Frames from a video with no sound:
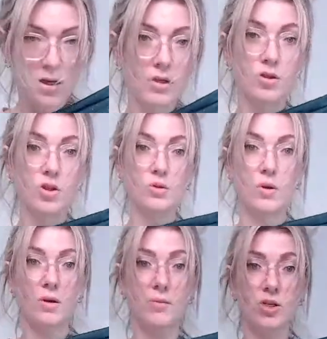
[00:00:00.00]
you just
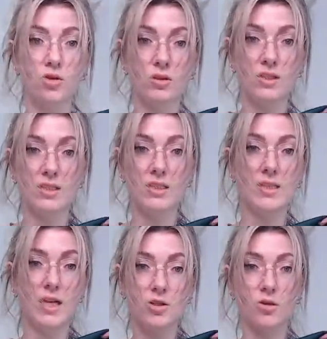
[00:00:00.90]
want to make sure this is
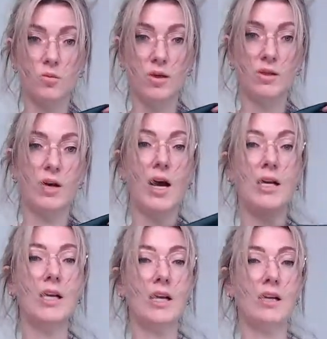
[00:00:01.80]
centered when you cut
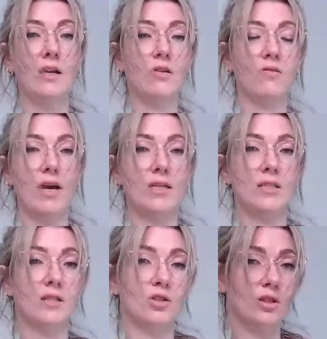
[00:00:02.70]
it and then the
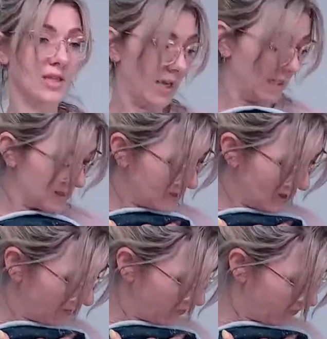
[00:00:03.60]
rest is just like a
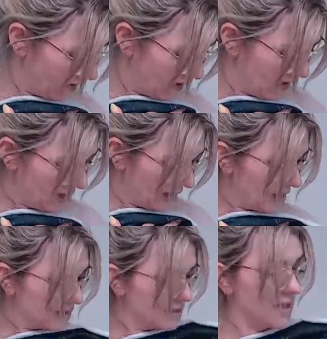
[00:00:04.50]
self
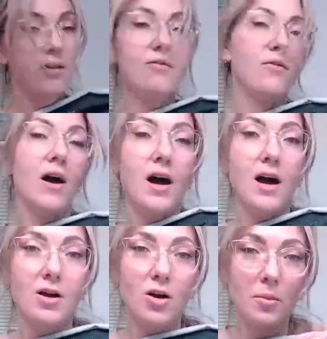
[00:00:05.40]
a self
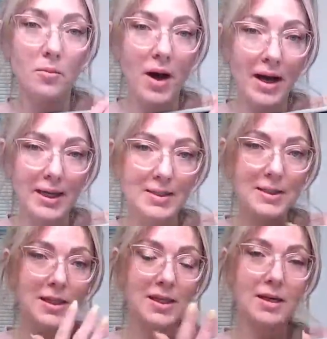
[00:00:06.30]
uh,
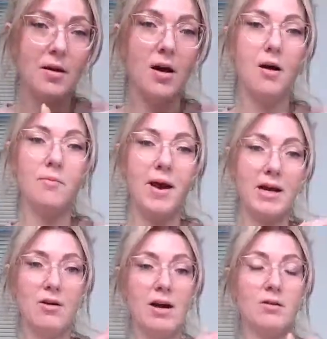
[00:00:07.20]
combined uh,
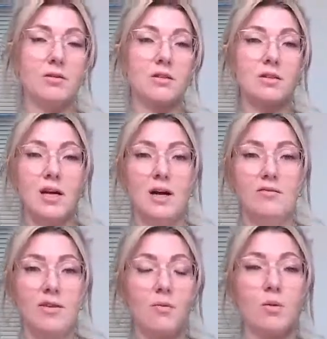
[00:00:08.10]
background
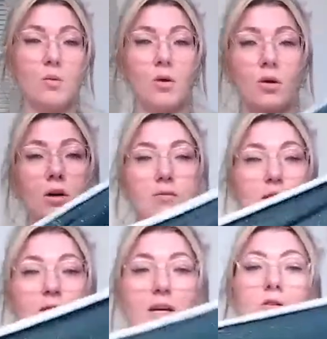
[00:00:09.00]
um, that will work well with
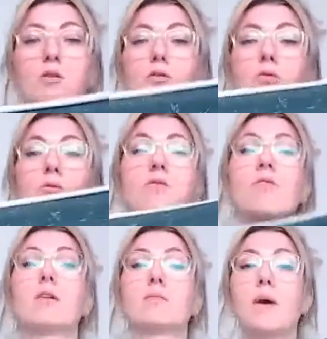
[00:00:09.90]
the rest so you could do the
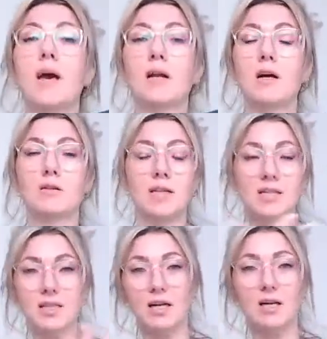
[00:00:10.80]
front panel out of
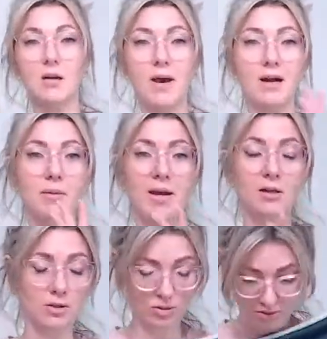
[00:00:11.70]
this and then the back
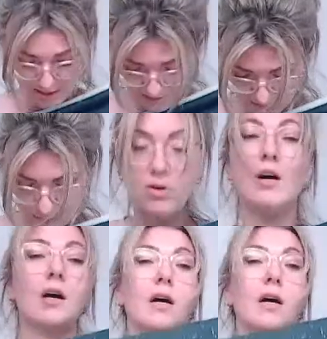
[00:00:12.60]
panel you don't have to